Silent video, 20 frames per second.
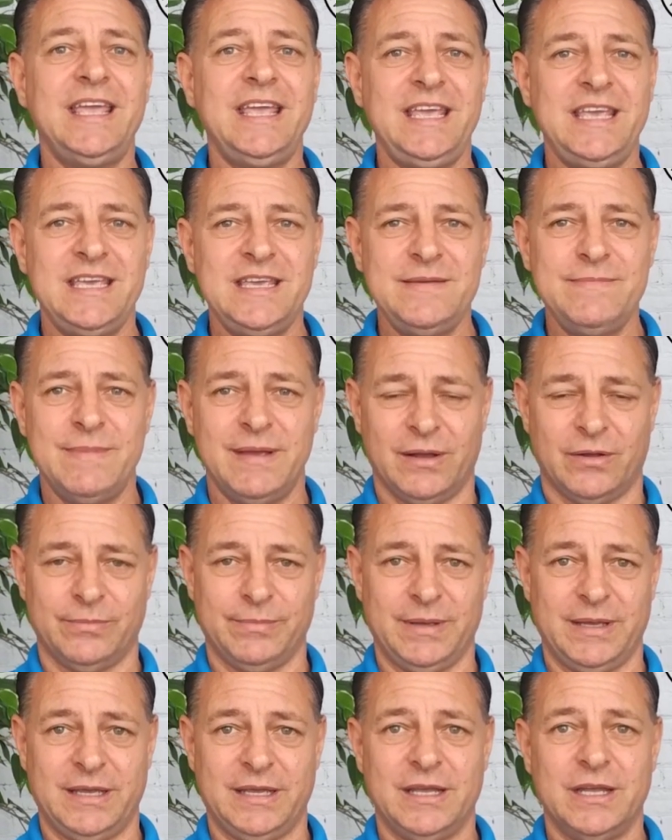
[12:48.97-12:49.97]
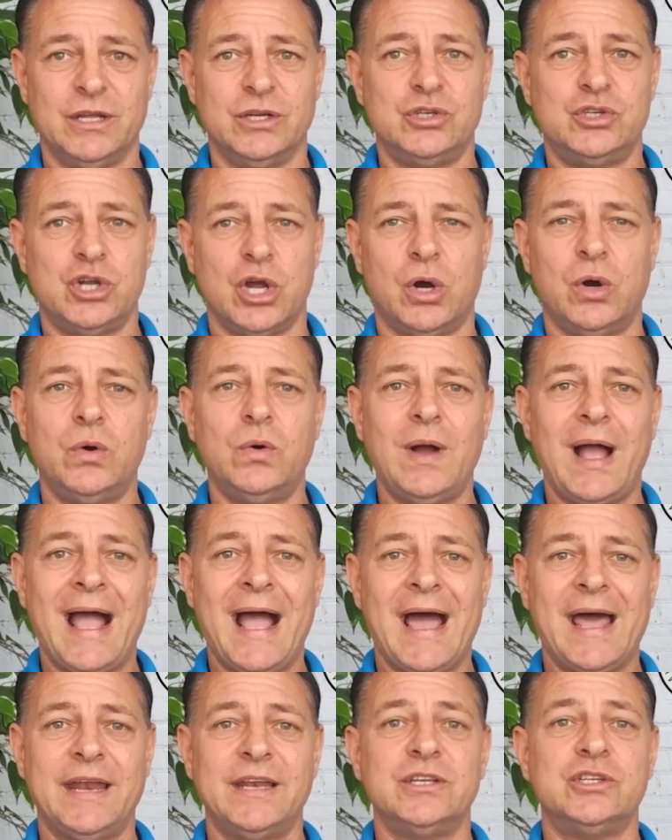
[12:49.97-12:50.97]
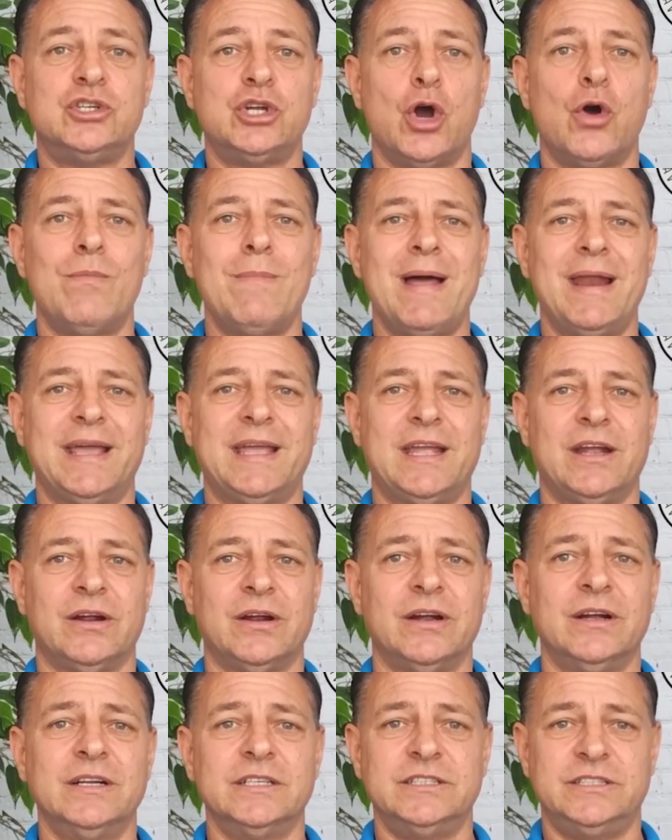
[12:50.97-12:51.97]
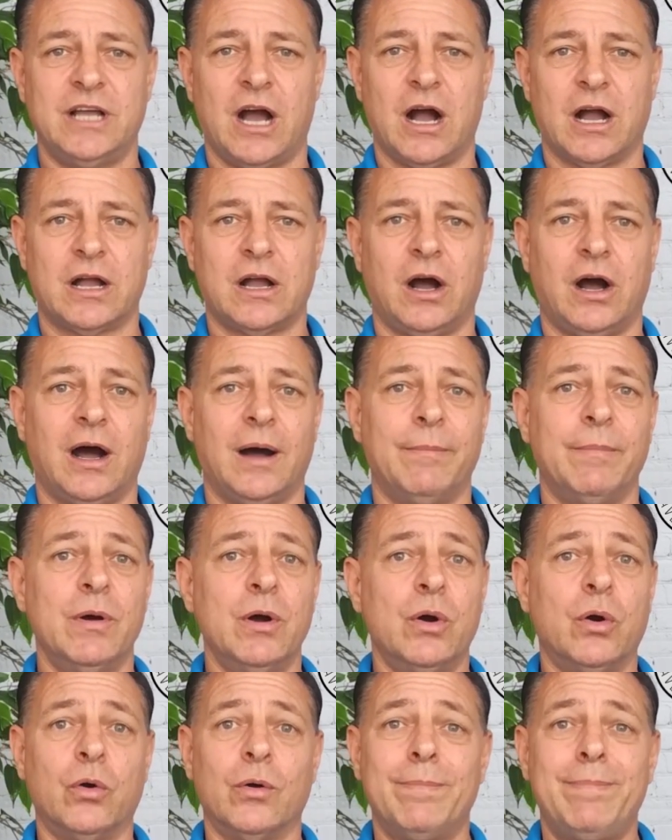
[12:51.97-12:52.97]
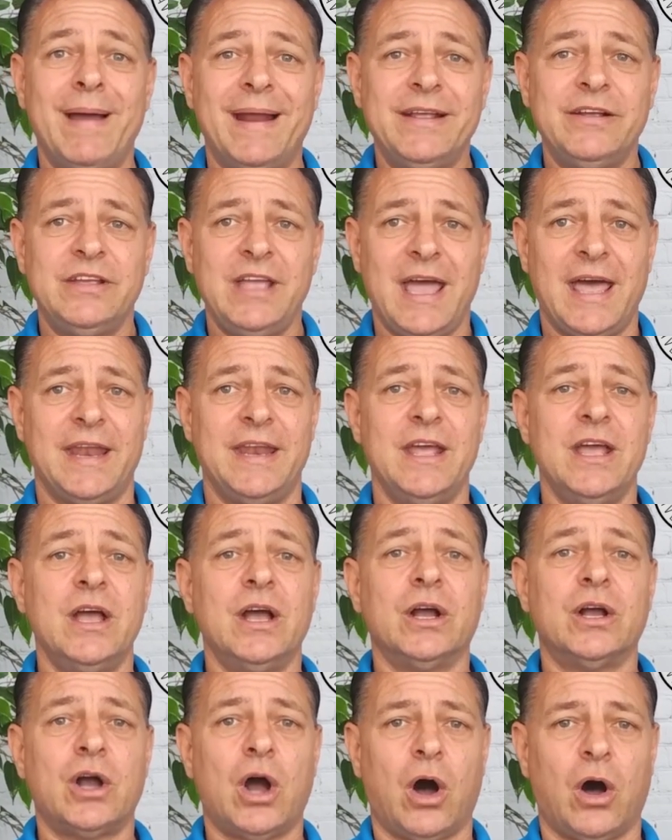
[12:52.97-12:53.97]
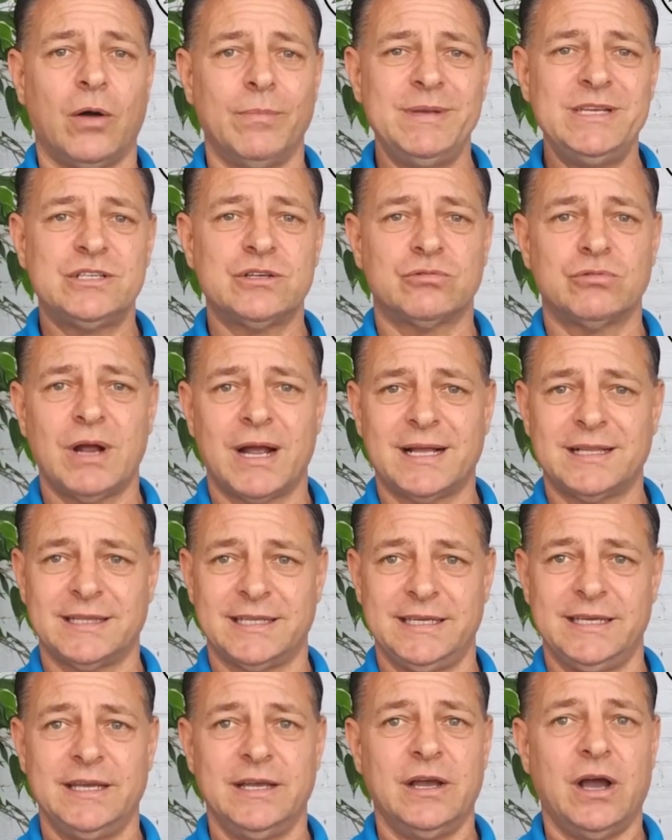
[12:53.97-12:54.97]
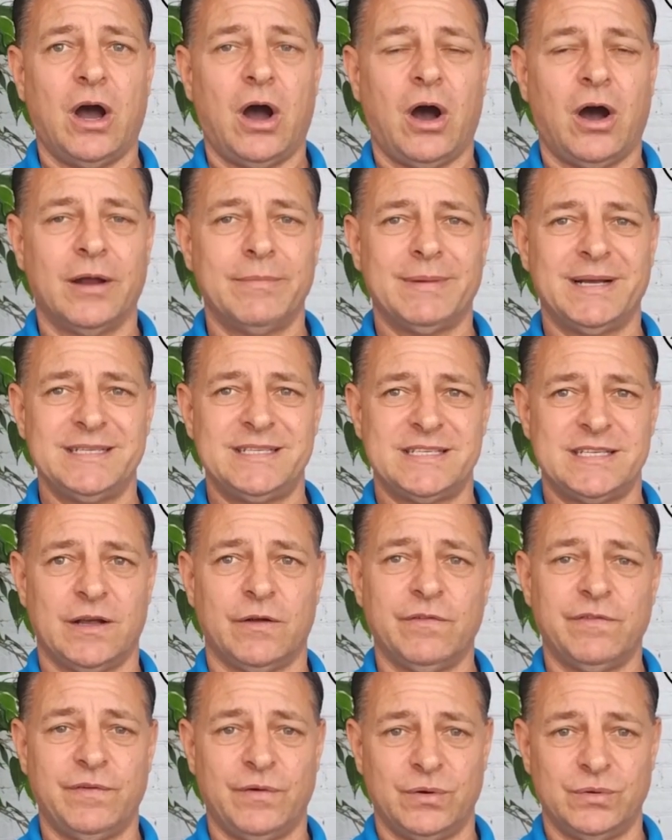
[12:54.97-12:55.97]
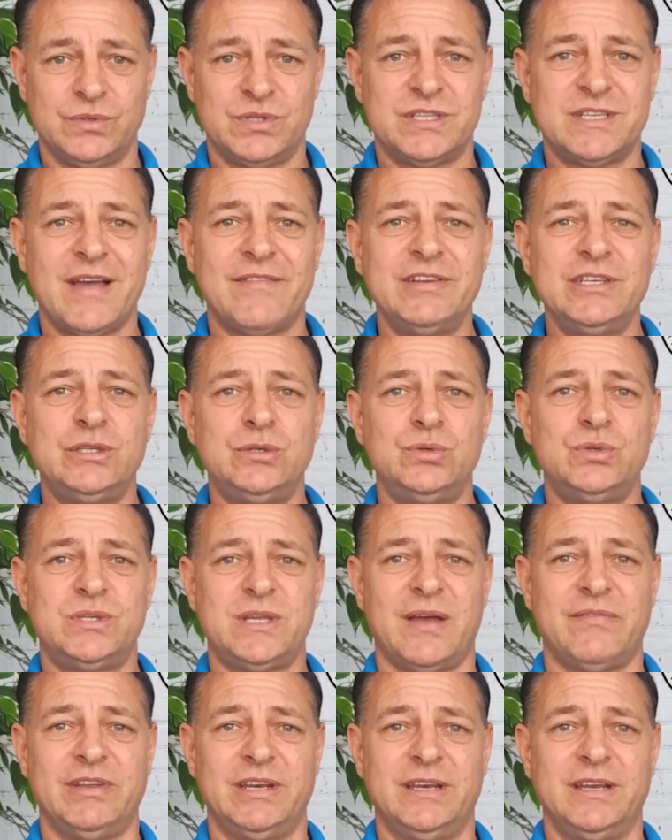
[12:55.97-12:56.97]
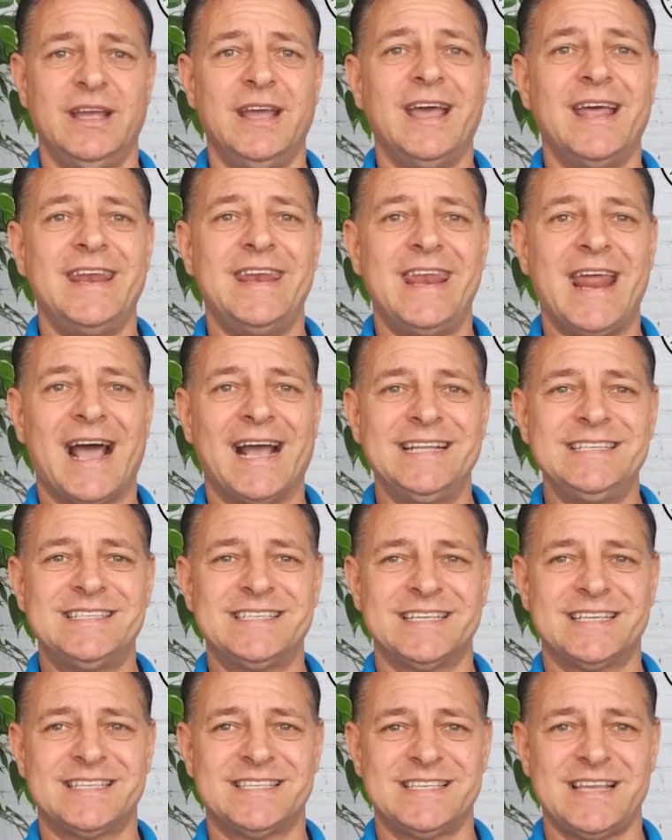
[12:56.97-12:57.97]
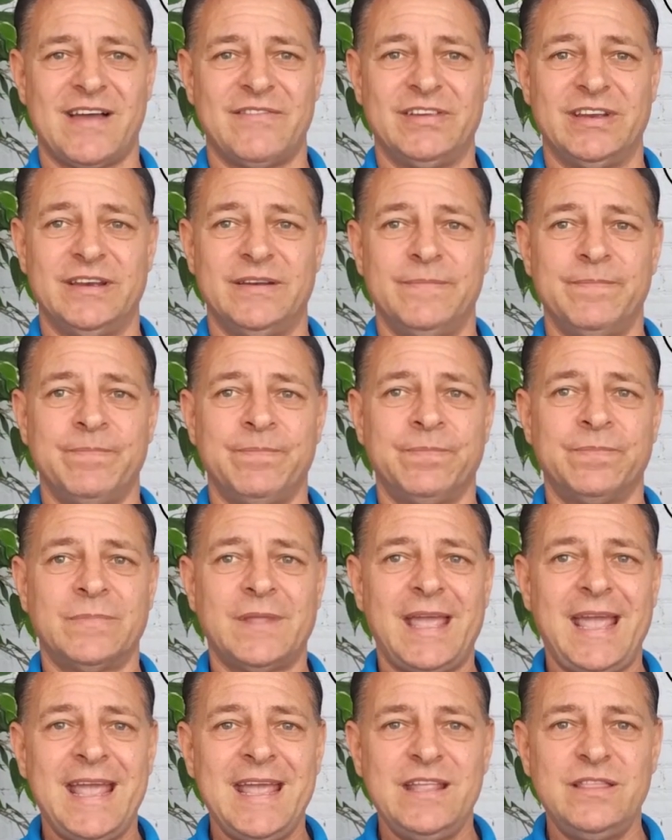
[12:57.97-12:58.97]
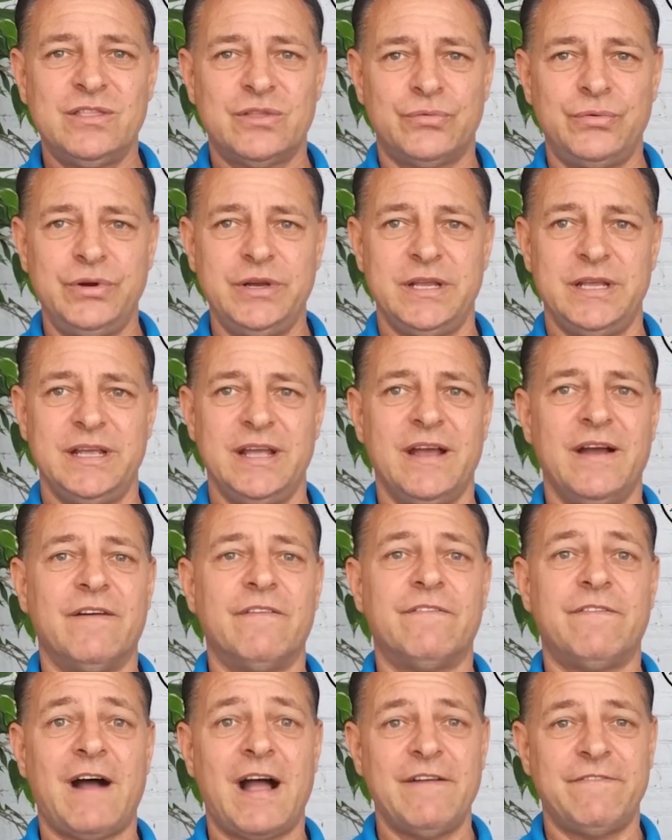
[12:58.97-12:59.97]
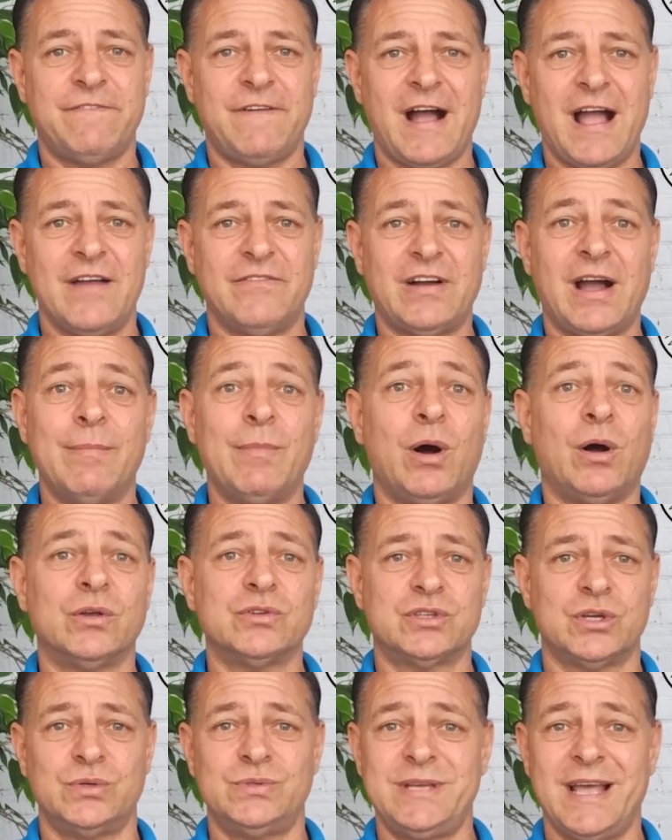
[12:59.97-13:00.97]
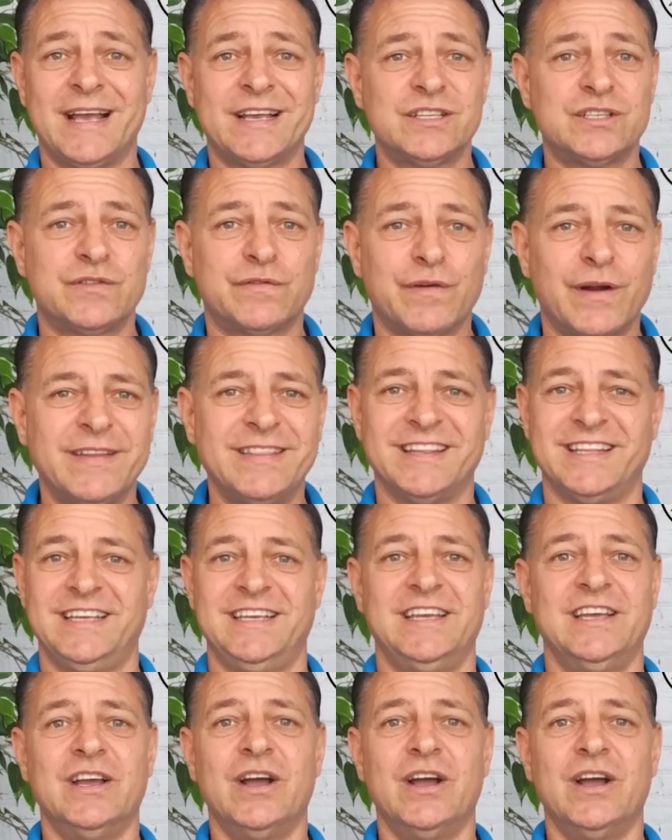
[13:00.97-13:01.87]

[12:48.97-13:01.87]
Email me, joe@joemedicare.com, or better yet, call me directly on my cell phone, 727-967-8355. I'm also text friendly.